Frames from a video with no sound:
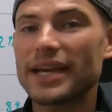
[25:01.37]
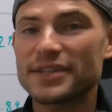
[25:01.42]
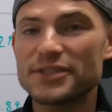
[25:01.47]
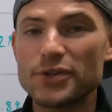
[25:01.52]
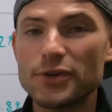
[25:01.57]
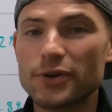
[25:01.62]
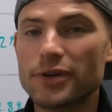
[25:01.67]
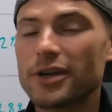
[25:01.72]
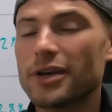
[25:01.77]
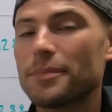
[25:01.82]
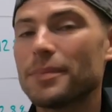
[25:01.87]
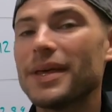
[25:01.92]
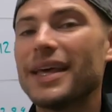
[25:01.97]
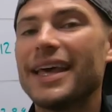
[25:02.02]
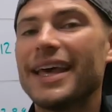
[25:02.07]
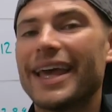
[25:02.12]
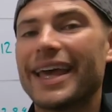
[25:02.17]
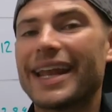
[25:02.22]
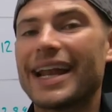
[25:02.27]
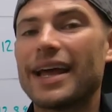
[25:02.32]
I took them,
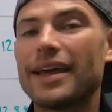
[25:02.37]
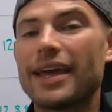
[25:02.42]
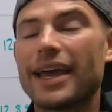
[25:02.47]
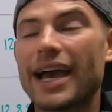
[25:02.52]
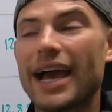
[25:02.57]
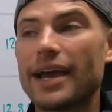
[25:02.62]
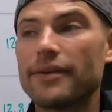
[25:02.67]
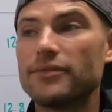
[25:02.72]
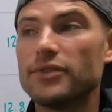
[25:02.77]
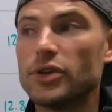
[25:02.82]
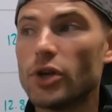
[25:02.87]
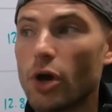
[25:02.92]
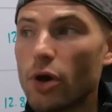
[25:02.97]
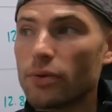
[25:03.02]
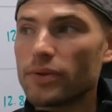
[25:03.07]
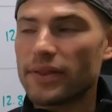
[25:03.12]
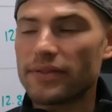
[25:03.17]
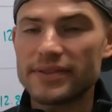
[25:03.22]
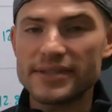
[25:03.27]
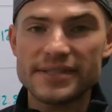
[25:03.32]
and I've
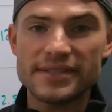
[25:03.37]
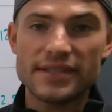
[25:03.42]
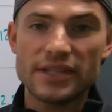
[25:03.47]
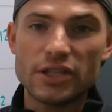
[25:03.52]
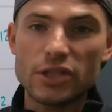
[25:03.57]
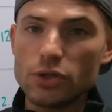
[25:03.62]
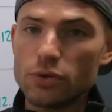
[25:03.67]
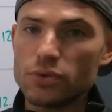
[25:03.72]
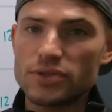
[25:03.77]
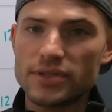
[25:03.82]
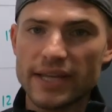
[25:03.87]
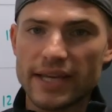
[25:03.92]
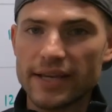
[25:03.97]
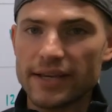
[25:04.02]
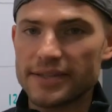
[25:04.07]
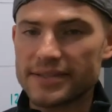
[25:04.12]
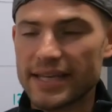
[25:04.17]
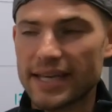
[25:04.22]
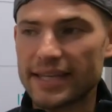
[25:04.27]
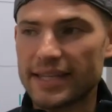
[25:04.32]
known that this is a huge thing
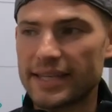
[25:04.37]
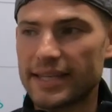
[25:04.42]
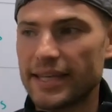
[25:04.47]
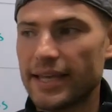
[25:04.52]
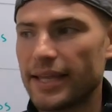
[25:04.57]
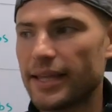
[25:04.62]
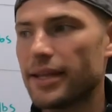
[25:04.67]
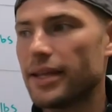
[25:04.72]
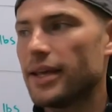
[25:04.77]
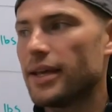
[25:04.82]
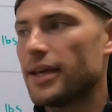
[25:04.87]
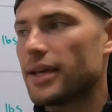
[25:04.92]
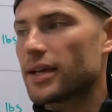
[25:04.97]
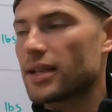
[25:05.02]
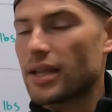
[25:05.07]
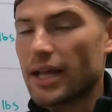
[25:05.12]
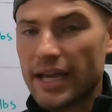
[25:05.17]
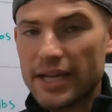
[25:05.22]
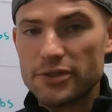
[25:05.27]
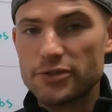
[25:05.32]
because I get
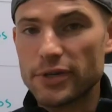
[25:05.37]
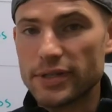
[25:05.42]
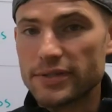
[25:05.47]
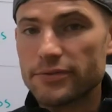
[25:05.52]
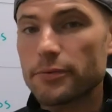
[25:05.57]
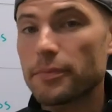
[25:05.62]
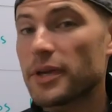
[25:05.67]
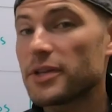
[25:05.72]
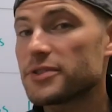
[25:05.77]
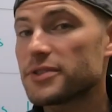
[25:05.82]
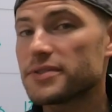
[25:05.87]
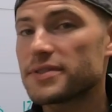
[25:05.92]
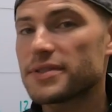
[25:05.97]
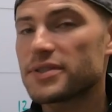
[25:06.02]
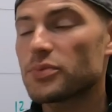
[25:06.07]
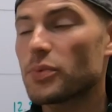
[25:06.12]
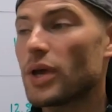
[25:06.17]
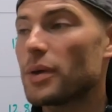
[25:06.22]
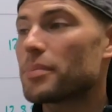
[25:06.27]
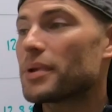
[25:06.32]
client transformations
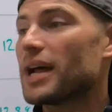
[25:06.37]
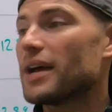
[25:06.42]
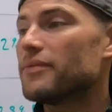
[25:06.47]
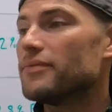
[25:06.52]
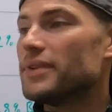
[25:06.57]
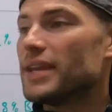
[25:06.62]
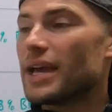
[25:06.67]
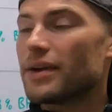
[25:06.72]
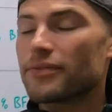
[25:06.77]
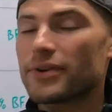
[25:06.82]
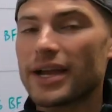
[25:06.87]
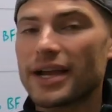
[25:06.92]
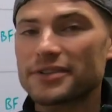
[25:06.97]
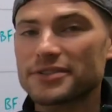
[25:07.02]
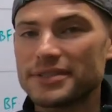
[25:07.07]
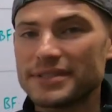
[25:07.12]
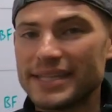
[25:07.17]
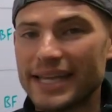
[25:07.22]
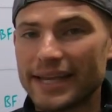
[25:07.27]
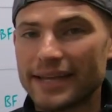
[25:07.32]
this way, but I've never
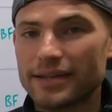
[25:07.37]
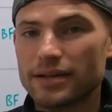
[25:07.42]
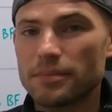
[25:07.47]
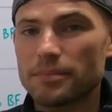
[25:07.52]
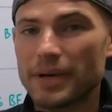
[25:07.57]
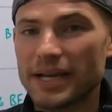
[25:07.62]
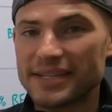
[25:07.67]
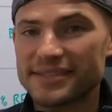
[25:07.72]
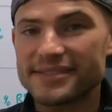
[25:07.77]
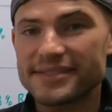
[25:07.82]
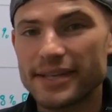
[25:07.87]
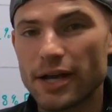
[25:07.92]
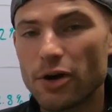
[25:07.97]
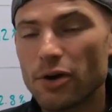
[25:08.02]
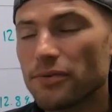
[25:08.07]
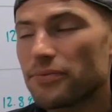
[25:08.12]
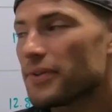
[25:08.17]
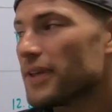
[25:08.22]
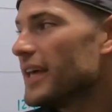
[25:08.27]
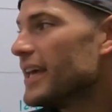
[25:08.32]
actually taken them
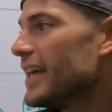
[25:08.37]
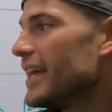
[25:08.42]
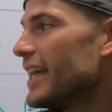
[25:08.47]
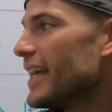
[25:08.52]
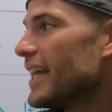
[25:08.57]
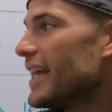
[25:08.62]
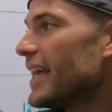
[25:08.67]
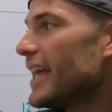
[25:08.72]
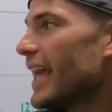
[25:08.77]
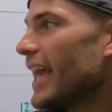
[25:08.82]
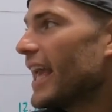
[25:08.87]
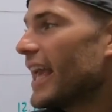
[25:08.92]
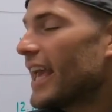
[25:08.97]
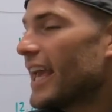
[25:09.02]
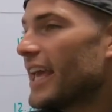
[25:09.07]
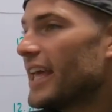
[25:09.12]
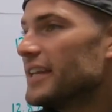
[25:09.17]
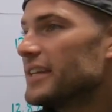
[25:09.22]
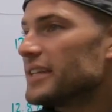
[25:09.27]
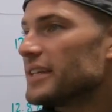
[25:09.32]
myself.
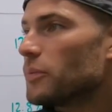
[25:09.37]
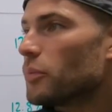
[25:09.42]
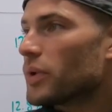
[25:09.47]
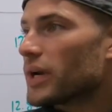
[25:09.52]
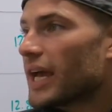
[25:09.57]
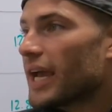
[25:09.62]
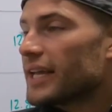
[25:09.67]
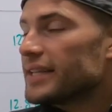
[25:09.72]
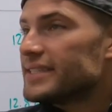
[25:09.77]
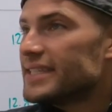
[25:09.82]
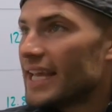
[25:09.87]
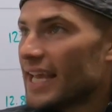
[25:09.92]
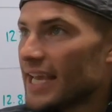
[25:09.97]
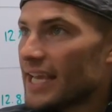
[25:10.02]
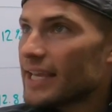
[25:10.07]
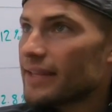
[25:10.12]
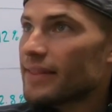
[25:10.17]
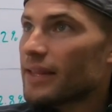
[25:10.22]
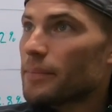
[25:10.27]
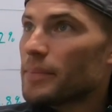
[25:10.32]
And when I had
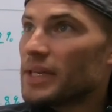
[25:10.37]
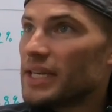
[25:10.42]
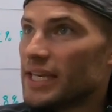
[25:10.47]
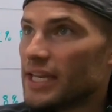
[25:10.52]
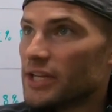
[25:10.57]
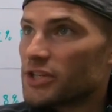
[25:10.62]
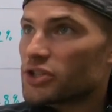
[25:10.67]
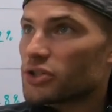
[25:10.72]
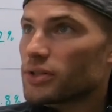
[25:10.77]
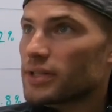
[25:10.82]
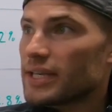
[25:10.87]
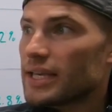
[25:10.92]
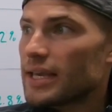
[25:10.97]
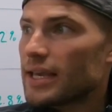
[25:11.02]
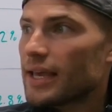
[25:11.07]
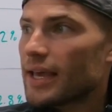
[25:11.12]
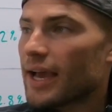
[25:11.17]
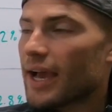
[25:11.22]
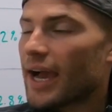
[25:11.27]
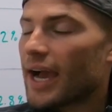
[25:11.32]
taken them
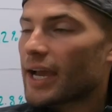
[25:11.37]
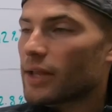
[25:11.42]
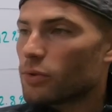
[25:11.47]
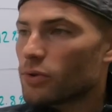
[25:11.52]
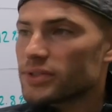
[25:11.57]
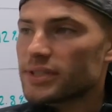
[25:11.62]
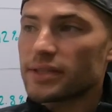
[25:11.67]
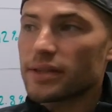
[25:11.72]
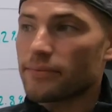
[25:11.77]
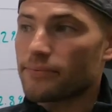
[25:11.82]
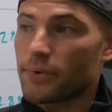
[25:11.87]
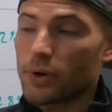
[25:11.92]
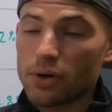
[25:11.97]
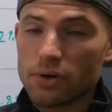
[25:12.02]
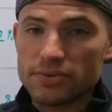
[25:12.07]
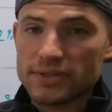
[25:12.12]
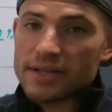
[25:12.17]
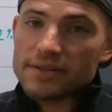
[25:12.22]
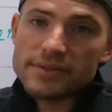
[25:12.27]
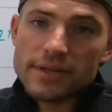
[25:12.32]
initially, I looked at the
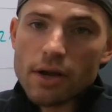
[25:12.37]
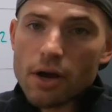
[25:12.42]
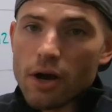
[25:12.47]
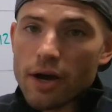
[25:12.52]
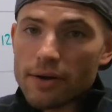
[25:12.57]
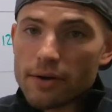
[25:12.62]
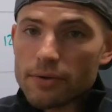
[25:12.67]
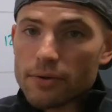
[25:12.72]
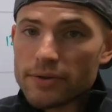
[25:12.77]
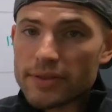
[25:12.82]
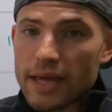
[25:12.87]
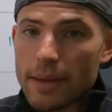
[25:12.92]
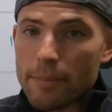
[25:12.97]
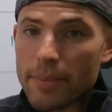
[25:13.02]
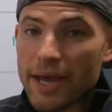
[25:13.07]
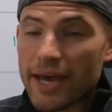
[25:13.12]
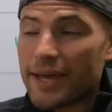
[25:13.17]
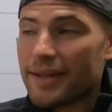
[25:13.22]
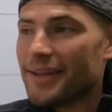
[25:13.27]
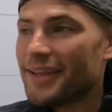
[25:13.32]
photos and I was like, oh, I don't look that
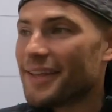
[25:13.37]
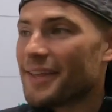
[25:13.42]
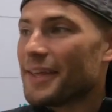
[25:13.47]
bad.